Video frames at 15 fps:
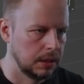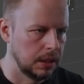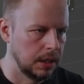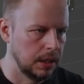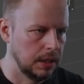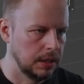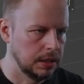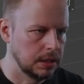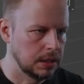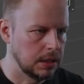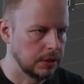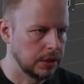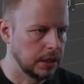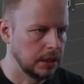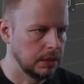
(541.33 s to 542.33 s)
Okay, this is
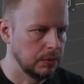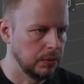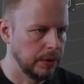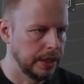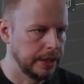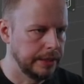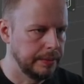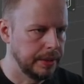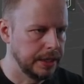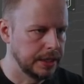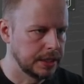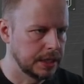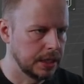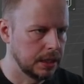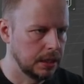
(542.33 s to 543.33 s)
looking weirder by the
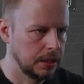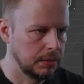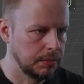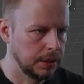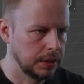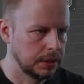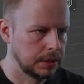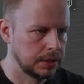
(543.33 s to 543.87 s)
second, but